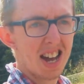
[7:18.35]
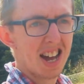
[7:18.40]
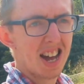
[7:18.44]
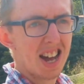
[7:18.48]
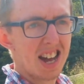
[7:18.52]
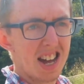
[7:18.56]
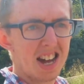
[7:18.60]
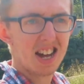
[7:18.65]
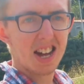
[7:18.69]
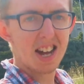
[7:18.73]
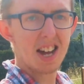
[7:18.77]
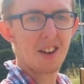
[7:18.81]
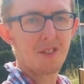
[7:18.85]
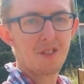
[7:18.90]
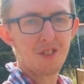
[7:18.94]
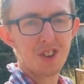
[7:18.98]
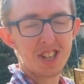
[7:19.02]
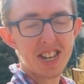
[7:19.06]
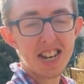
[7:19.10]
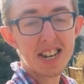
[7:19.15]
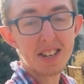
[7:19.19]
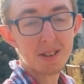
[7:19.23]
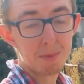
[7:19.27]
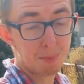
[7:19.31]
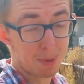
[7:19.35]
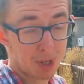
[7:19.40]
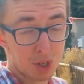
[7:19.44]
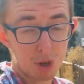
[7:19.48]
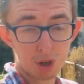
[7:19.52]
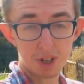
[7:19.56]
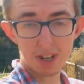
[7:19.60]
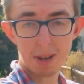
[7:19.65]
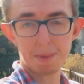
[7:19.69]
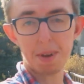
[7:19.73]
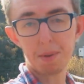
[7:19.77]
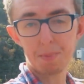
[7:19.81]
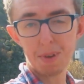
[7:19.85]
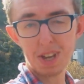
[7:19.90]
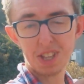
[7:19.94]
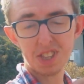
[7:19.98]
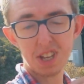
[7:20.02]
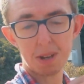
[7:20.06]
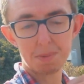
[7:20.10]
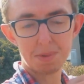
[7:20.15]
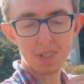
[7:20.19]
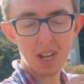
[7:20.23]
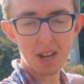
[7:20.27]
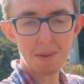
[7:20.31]
If you did, be sure to give it a big
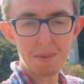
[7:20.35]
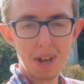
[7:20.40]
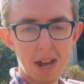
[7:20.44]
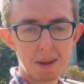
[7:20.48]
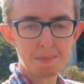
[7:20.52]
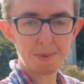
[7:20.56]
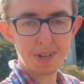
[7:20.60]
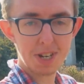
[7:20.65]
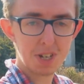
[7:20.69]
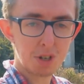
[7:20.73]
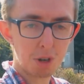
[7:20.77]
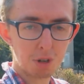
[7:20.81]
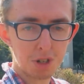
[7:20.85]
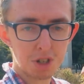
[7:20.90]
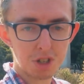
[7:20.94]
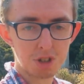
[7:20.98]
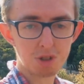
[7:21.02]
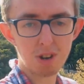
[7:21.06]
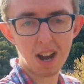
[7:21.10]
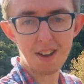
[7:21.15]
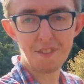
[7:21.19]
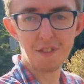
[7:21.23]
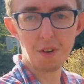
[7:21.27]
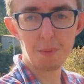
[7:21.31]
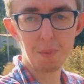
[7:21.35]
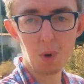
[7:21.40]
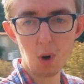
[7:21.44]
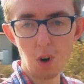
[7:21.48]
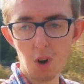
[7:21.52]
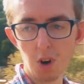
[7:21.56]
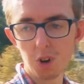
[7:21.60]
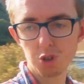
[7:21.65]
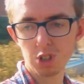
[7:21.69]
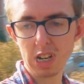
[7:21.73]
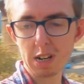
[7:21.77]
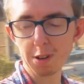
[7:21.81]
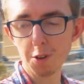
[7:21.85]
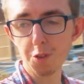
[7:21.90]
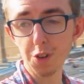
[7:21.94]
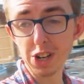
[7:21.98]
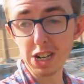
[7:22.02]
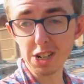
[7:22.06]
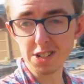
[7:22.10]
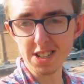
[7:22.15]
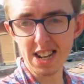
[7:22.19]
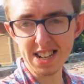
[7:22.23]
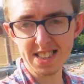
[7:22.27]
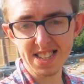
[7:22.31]
thumbs up and be sure to subscribe for more travel
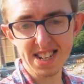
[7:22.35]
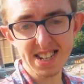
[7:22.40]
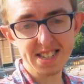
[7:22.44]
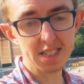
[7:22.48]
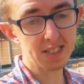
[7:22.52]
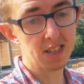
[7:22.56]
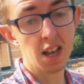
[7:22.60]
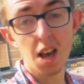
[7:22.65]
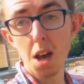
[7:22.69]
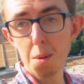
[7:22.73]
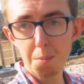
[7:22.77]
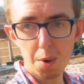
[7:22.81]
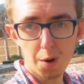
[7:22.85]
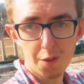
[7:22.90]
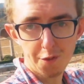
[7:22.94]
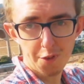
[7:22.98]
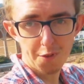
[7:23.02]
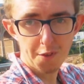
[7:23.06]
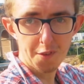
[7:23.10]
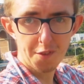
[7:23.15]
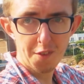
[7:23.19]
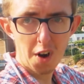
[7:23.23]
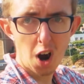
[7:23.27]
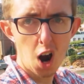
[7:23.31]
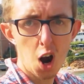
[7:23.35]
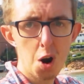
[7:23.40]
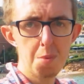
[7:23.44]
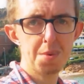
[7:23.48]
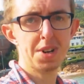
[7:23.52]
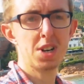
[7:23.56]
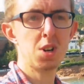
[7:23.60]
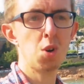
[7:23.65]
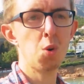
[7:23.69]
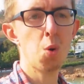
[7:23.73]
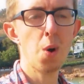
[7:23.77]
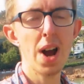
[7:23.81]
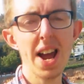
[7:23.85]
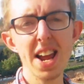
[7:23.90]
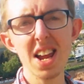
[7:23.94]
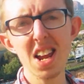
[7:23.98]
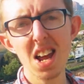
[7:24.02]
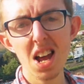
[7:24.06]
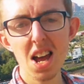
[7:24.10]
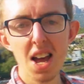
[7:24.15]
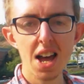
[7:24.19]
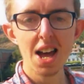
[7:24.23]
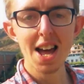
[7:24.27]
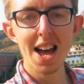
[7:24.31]
videos like this, both from home and away.
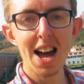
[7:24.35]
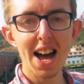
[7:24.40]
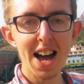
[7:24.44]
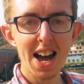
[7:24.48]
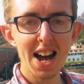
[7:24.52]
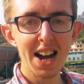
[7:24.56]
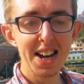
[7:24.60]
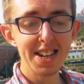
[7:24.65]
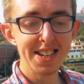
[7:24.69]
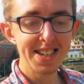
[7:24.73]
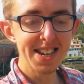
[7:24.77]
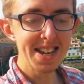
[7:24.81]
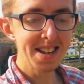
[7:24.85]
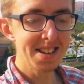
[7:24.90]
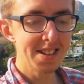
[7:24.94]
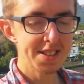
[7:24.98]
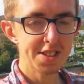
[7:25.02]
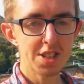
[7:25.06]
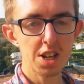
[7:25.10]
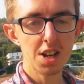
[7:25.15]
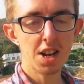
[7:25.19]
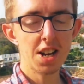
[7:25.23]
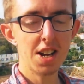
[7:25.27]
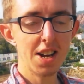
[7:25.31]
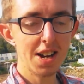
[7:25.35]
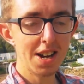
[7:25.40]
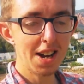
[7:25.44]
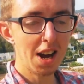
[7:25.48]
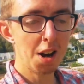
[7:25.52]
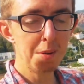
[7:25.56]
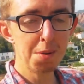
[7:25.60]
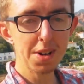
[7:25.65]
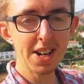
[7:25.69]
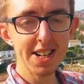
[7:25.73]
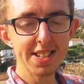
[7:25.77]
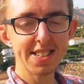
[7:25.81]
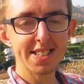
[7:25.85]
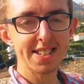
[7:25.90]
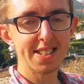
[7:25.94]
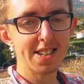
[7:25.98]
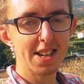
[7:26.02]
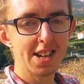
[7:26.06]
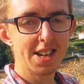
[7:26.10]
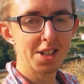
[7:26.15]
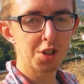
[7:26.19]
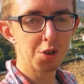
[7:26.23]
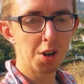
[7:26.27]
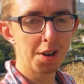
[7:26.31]
And yeah, hope you guys
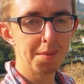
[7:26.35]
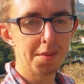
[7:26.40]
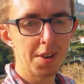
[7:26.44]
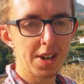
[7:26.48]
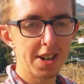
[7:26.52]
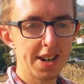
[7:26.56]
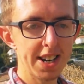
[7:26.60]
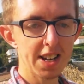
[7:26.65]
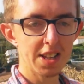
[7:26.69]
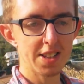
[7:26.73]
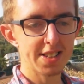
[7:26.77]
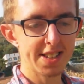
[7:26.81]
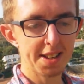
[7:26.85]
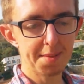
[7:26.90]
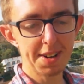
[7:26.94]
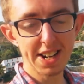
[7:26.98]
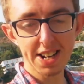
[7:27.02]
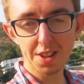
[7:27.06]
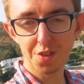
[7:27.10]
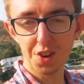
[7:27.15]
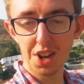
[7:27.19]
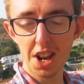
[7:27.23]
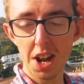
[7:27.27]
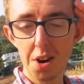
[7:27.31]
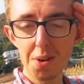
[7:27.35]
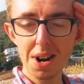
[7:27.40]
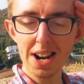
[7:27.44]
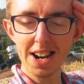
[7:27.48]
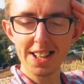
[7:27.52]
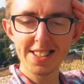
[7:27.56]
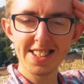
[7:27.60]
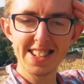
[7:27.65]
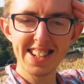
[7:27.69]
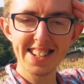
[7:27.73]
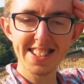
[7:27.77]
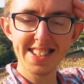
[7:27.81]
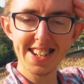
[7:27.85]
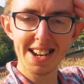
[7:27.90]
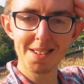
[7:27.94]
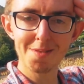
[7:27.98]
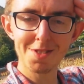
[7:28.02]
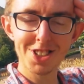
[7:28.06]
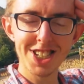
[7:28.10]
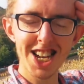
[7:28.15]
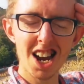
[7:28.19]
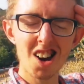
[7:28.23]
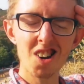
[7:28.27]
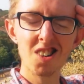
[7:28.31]
enjoy. See my next video, and I'll see you next time.
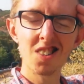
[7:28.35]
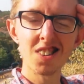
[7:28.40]
Ciao.